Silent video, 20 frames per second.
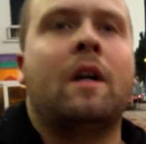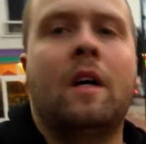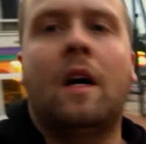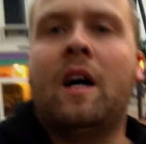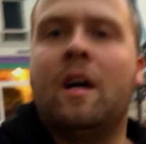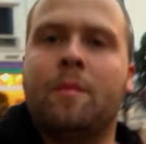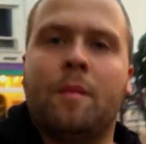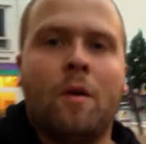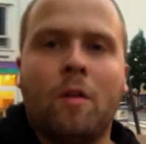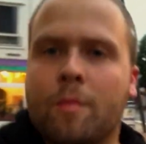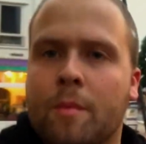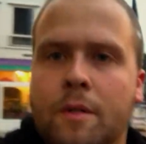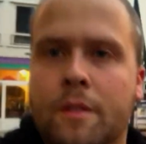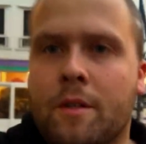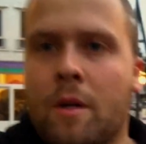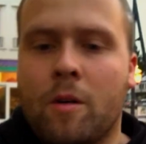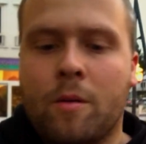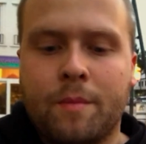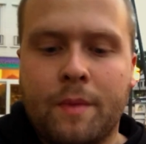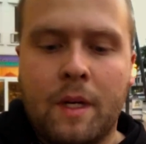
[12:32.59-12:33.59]
I'm
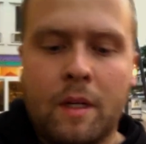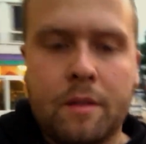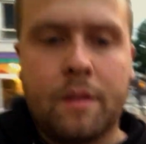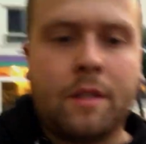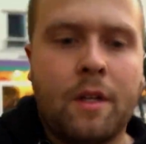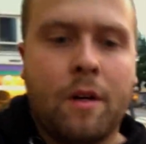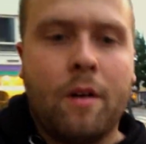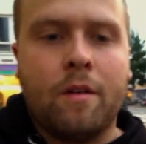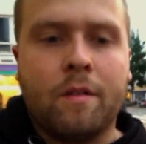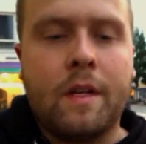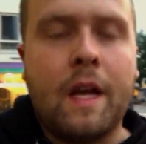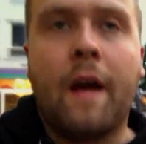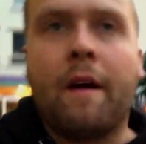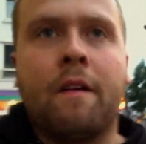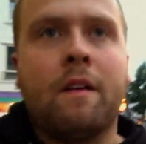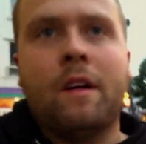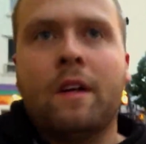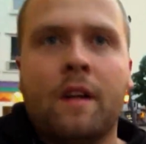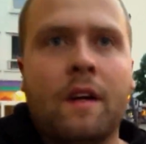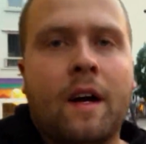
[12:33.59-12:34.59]
almost home now. So yeah,
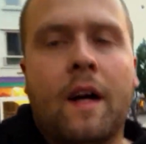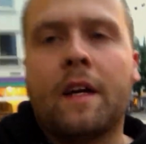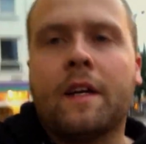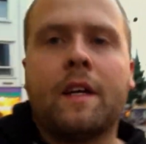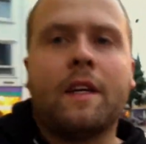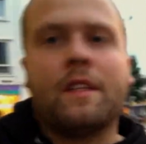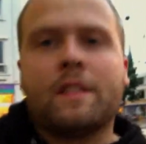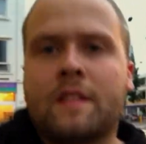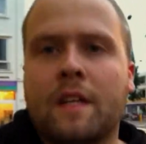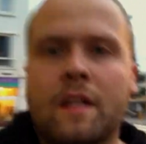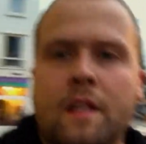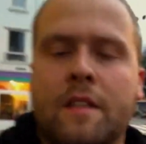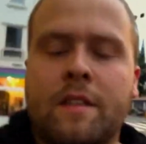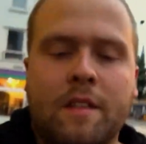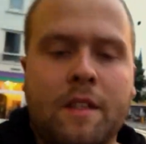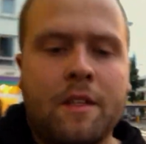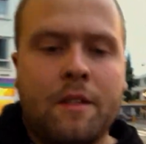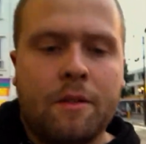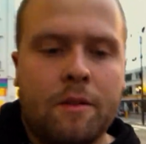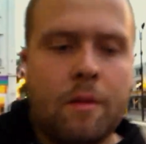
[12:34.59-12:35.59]
I guess I'll
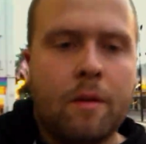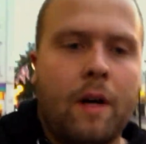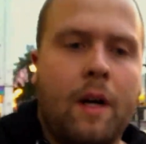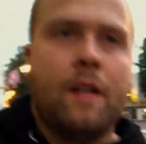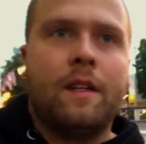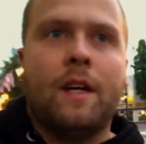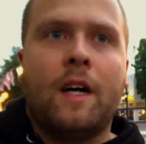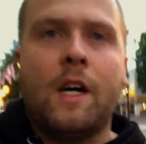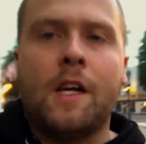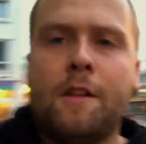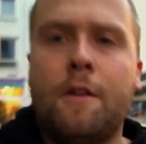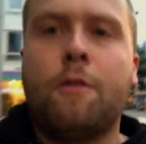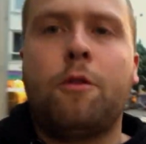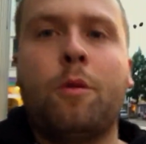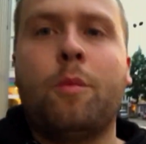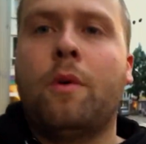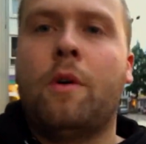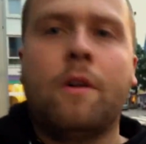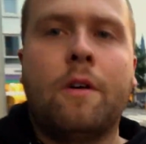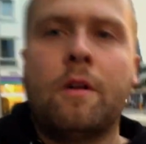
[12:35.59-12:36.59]
see you either
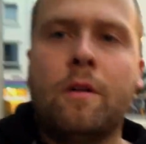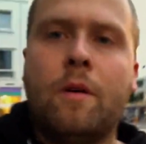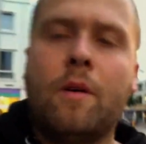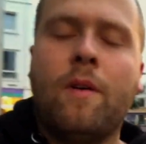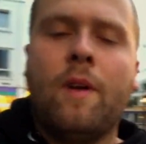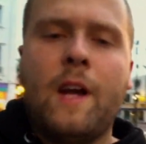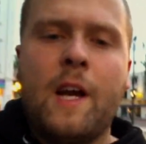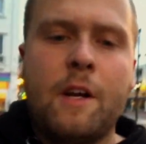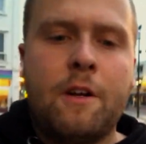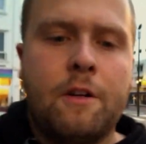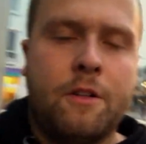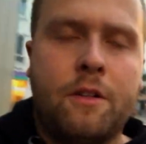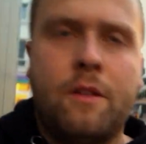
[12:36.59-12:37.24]
tomorrow or later